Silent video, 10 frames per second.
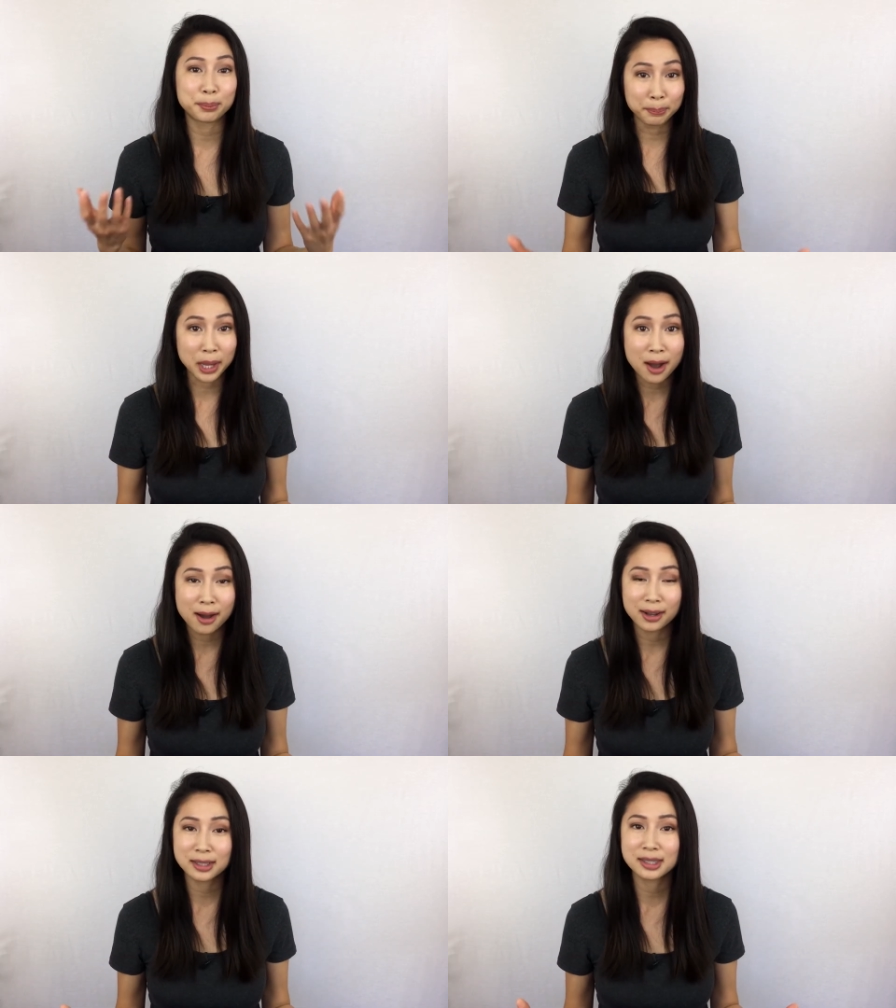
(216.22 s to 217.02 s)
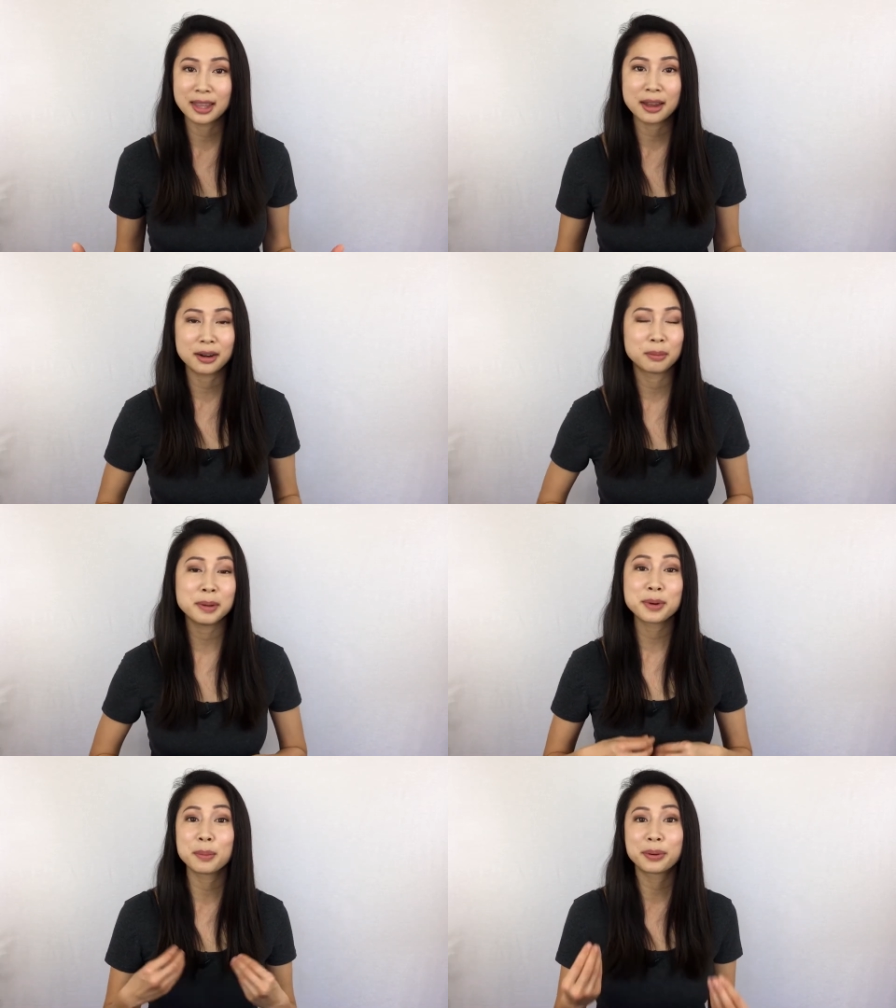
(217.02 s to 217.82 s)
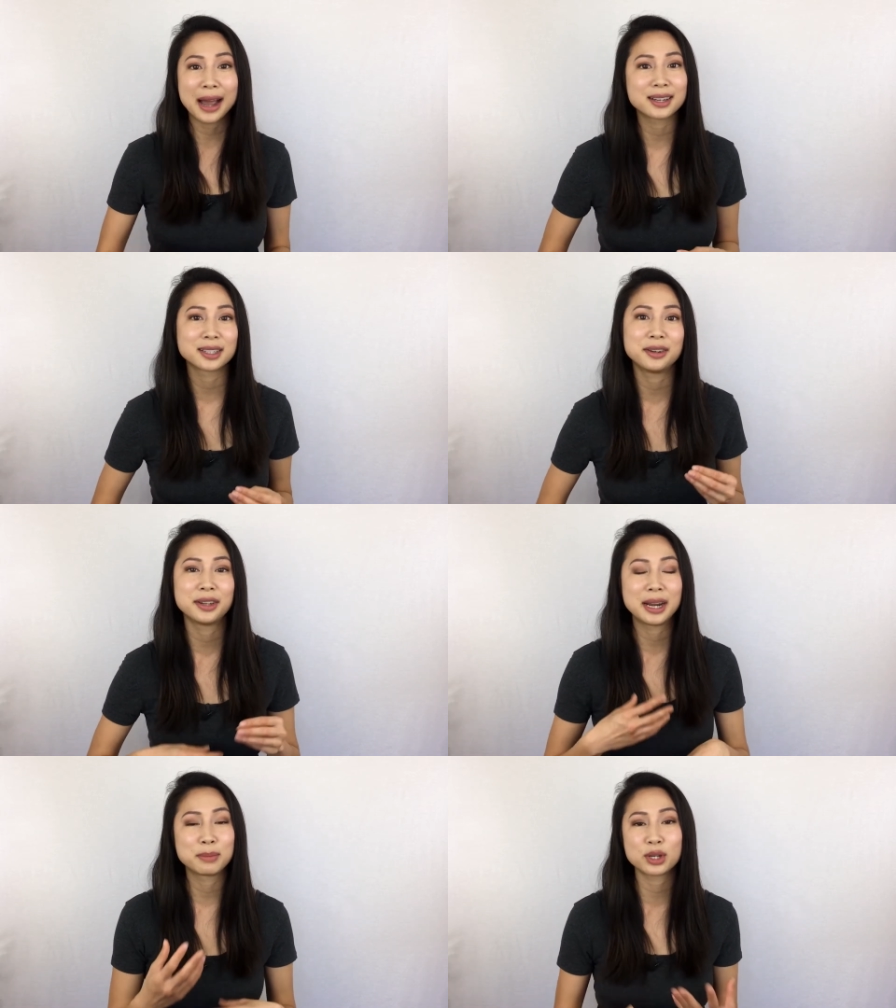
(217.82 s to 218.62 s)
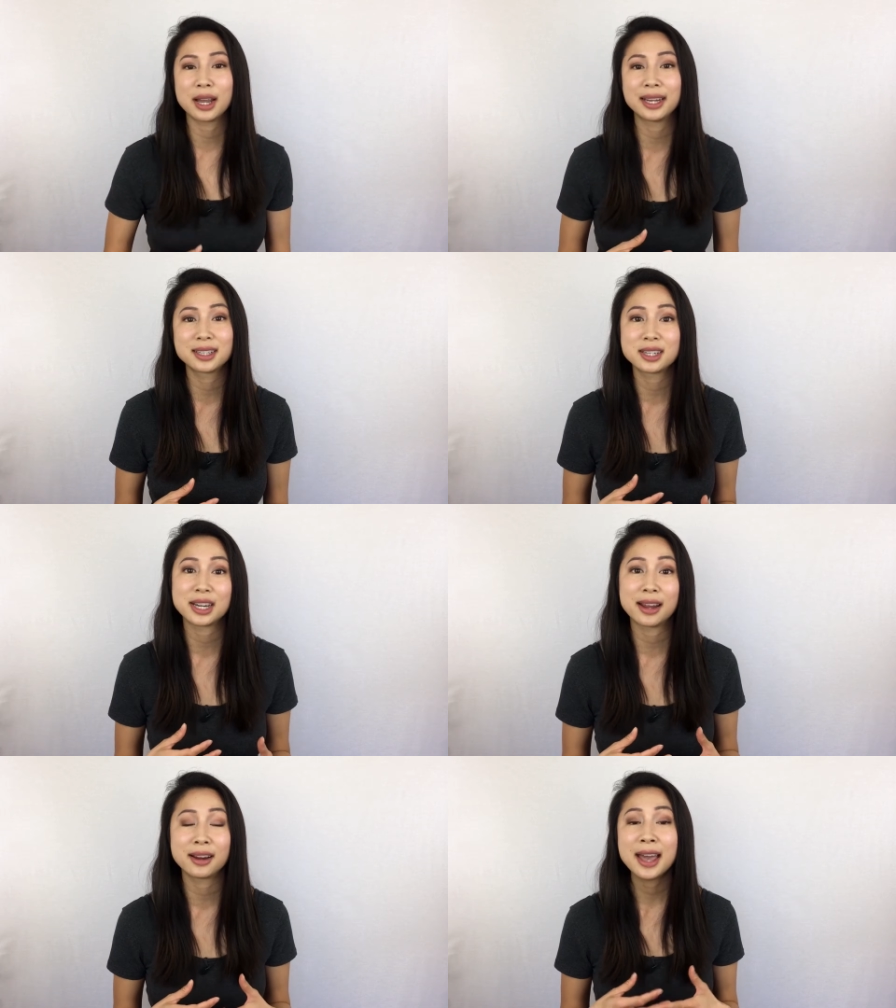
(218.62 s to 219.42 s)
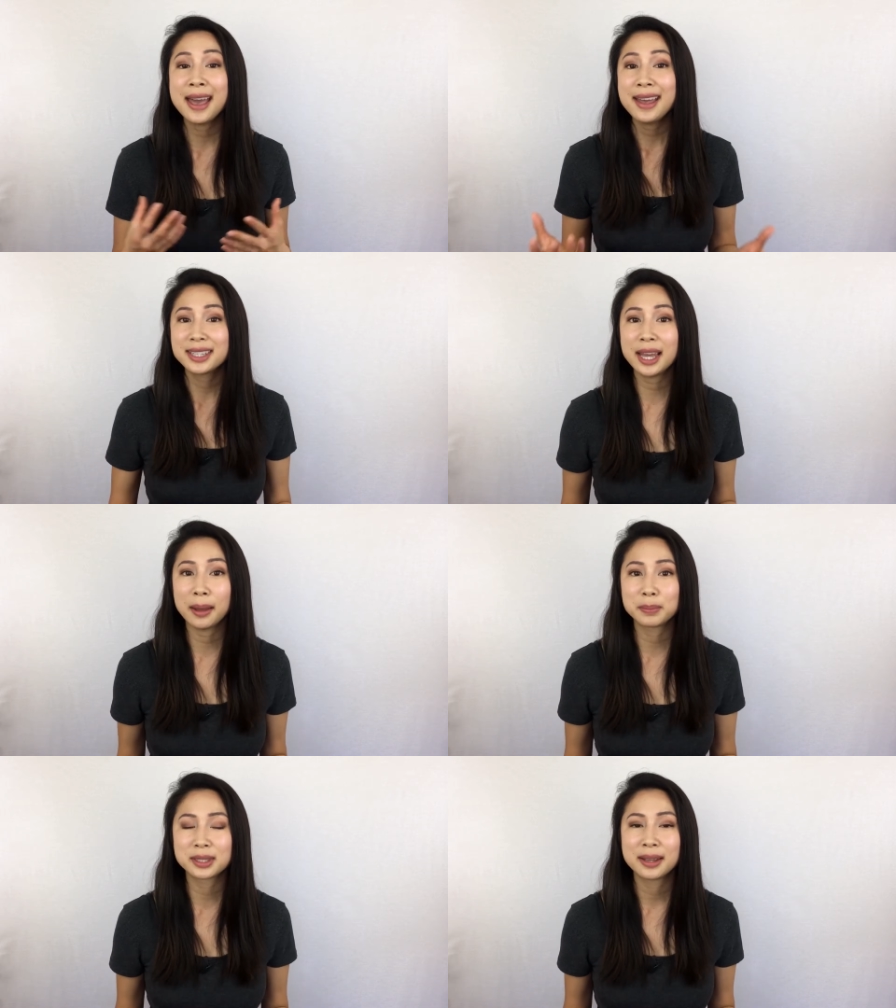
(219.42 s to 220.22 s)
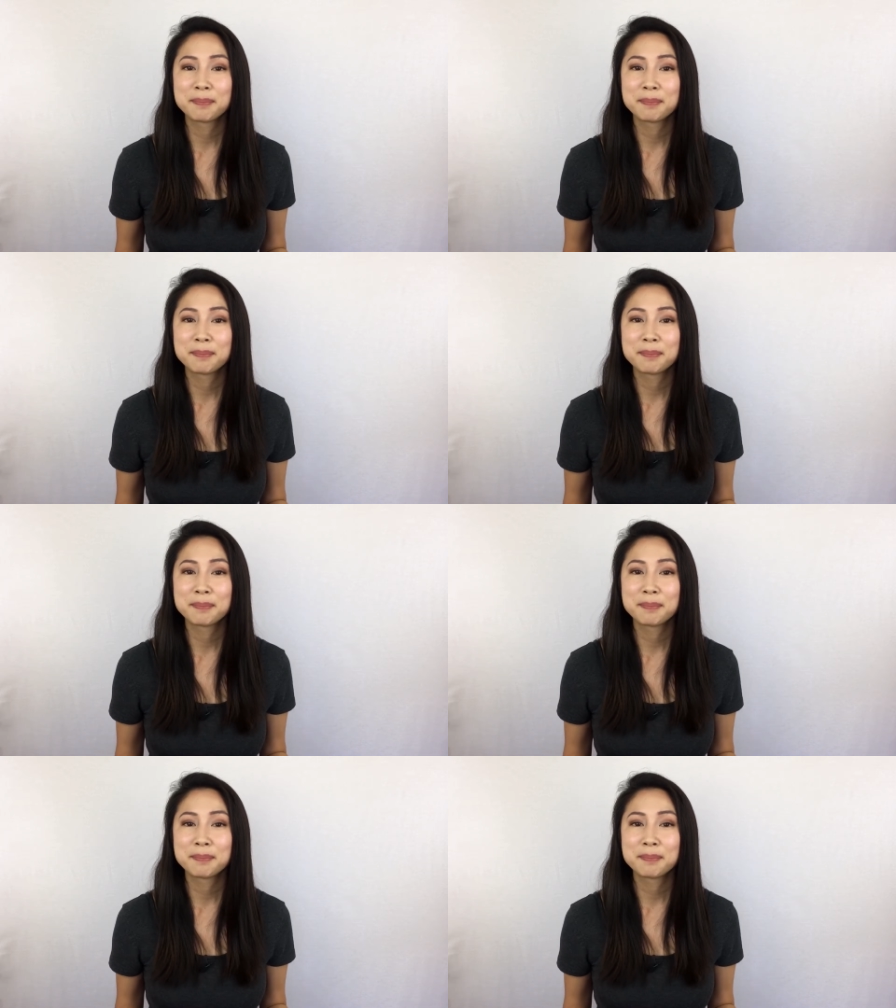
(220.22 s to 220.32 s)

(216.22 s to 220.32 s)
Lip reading: blogs that are a bit more practical and I'm trying to share tips.